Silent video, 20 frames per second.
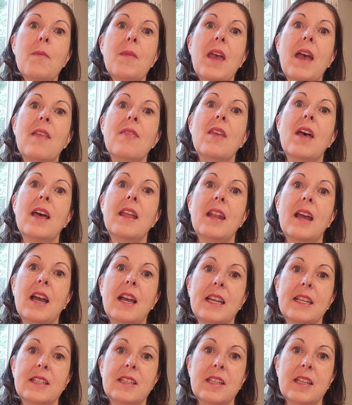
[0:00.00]
and then
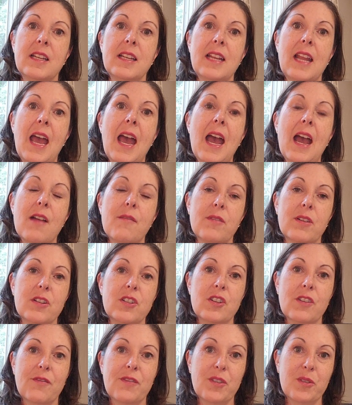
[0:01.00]
I did an average
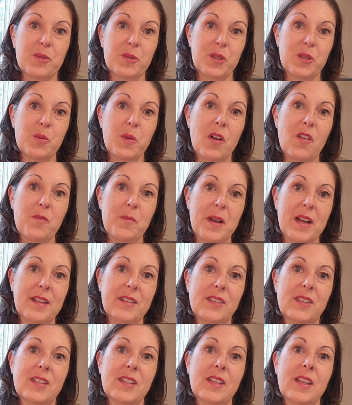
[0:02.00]
of those 12
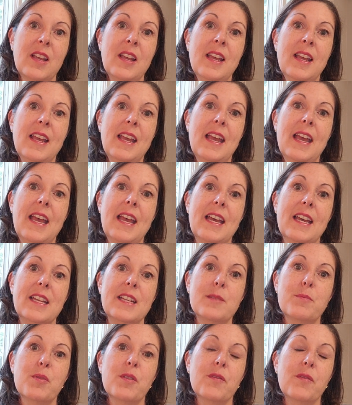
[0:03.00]
months
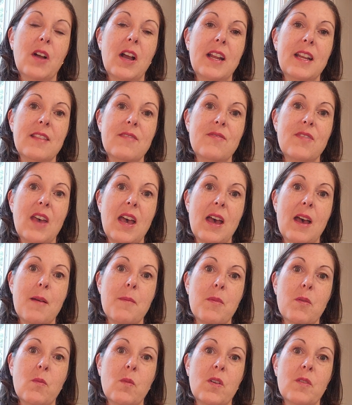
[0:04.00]
and provided
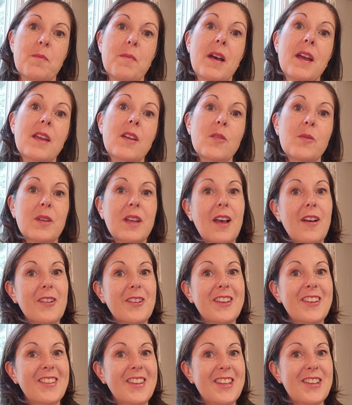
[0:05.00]
them with my own
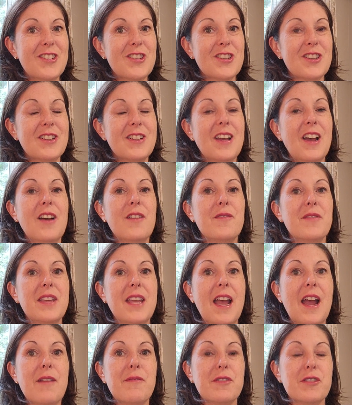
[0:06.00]
calculation of the
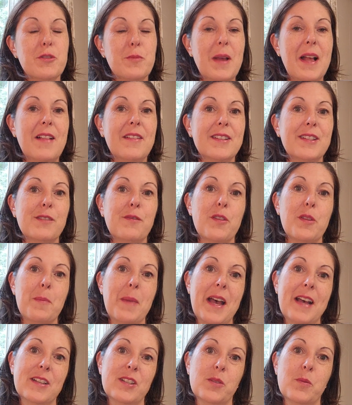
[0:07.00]
average balance for the
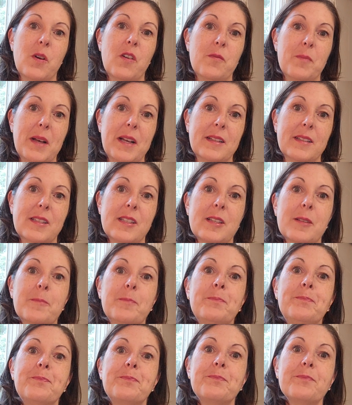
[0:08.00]
past 12 months.
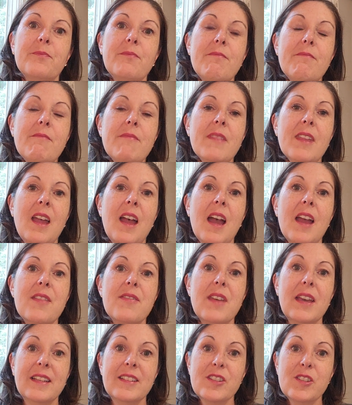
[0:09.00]
I
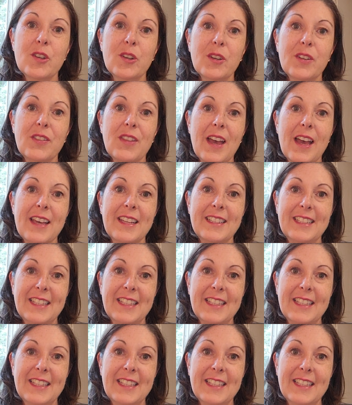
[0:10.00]
then took that